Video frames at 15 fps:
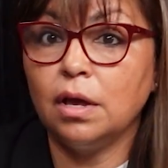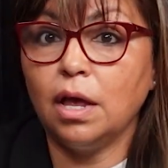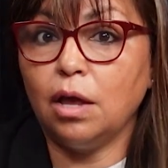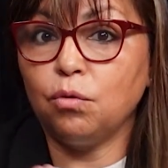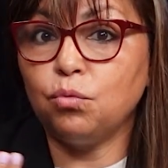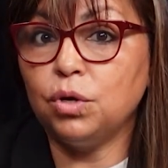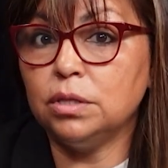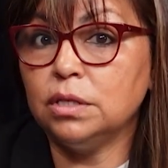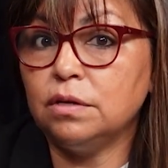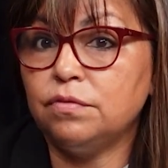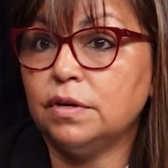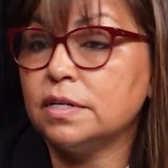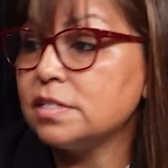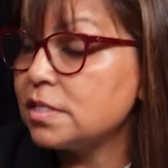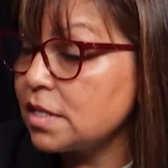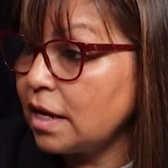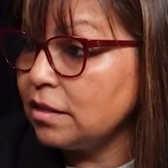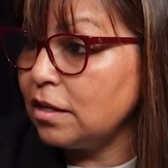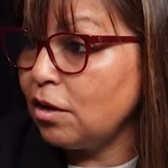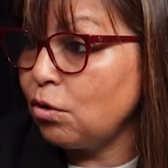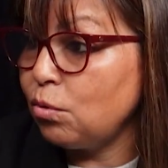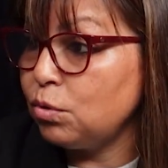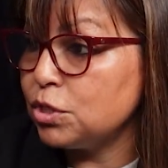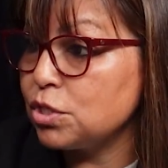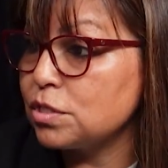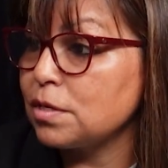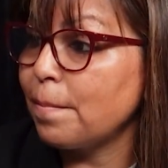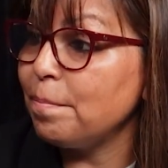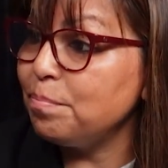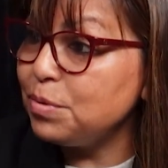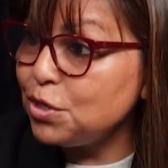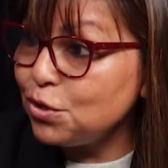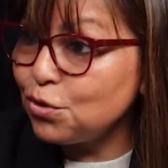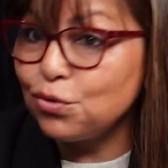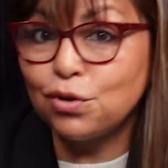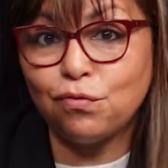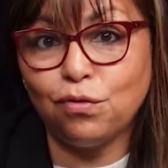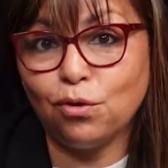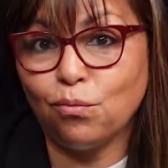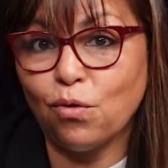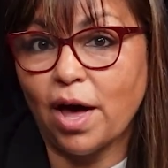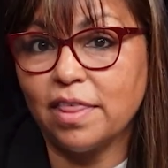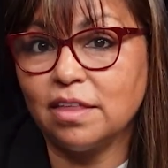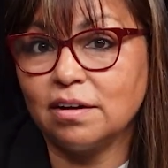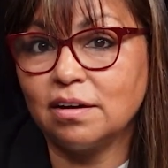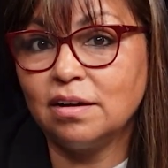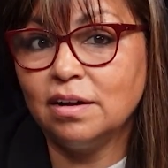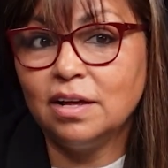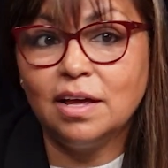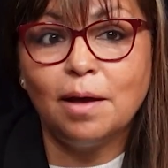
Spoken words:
And we live in San Diego, which is a beautiful weather.